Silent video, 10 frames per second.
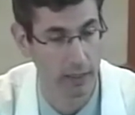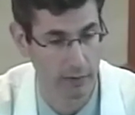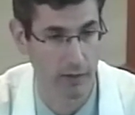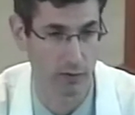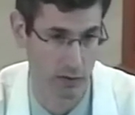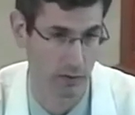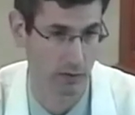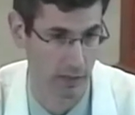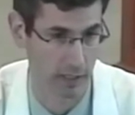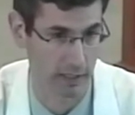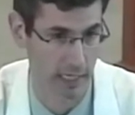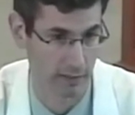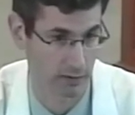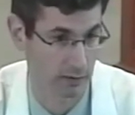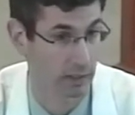
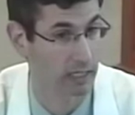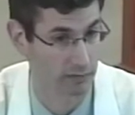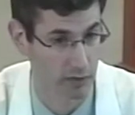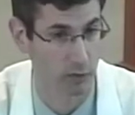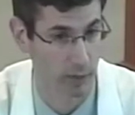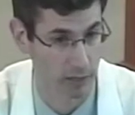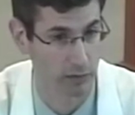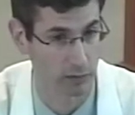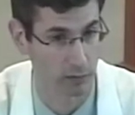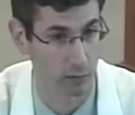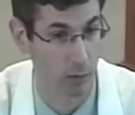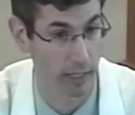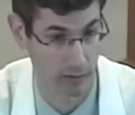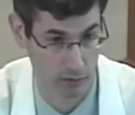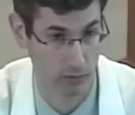that kind of situation
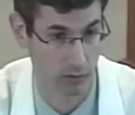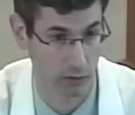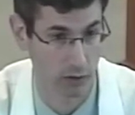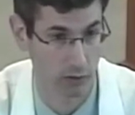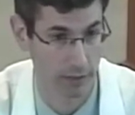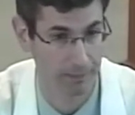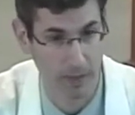requires surgery.